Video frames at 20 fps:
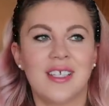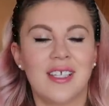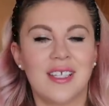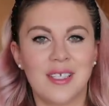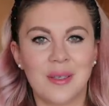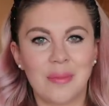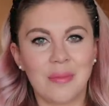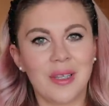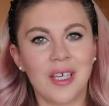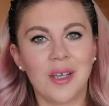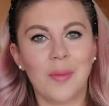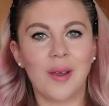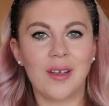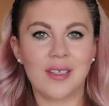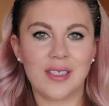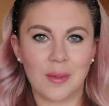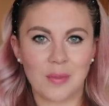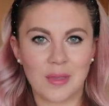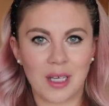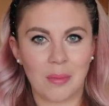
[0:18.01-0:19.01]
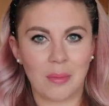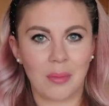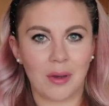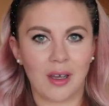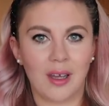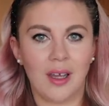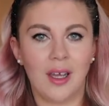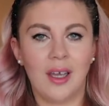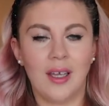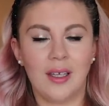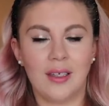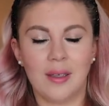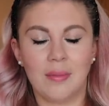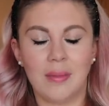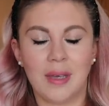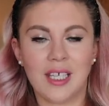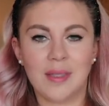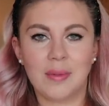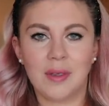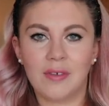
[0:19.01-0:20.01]
There's something about September that
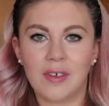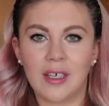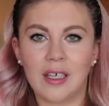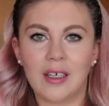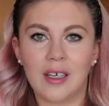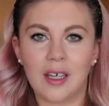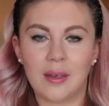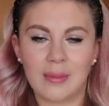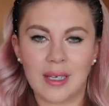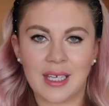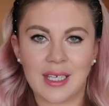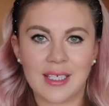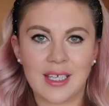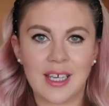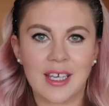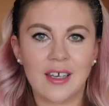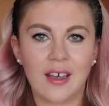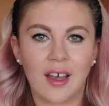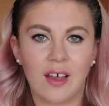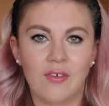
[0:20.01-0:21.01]
makes me feel amazing.